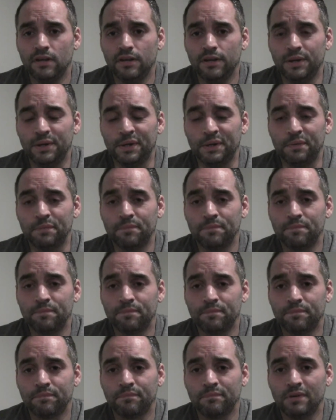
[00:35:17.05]
You know,
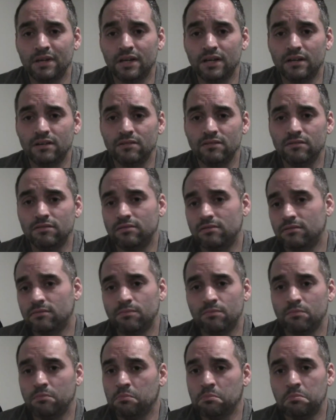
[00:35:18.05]
because
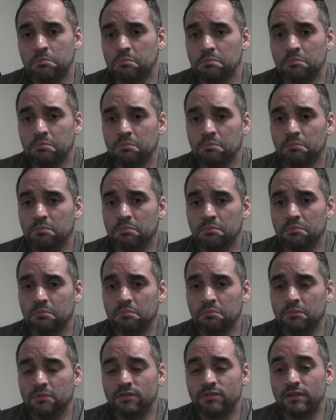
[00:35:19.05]

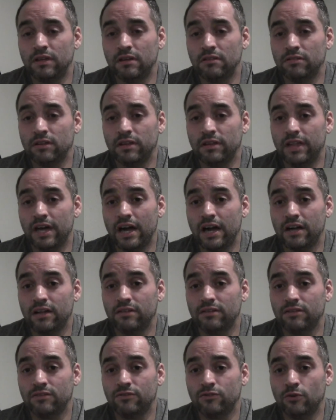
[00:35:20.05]
mistakes like that,
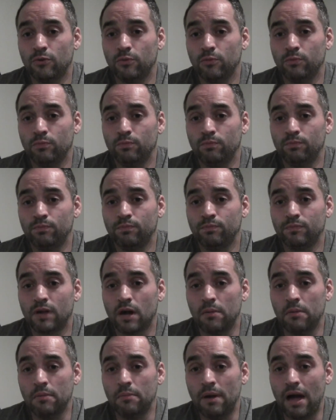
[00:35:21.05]
there's no
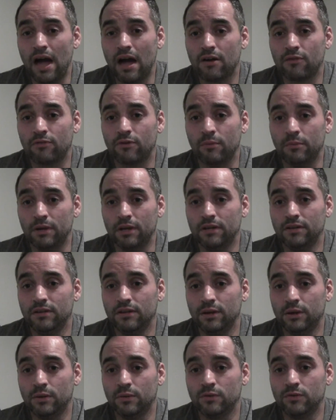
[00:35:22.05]
coming back from it.
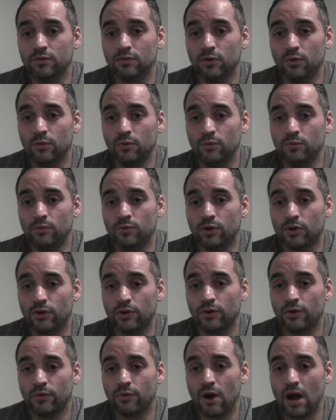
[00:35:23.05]
You know, there's no
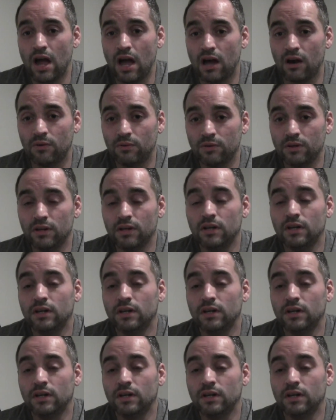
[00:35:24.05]
turning around.